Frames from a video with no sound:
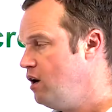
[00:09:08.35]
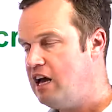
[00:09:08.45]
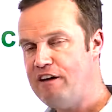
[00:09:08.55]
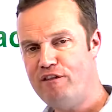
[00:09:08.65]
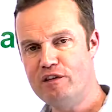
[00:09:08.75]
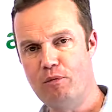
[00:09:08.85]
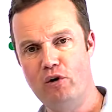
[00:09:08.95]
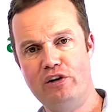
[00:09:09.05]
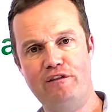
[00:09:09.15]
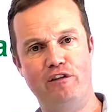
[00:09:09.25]
if it's
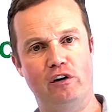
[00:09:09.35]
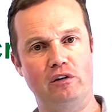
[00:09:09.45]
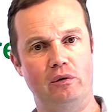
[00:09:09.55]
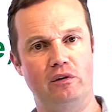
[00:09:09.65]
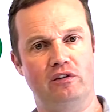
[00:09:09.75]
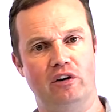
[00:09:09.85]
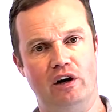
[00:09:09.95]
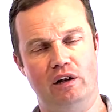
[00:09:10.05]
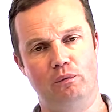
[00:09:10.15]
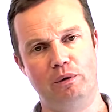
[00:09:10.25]
more difficult to ensile,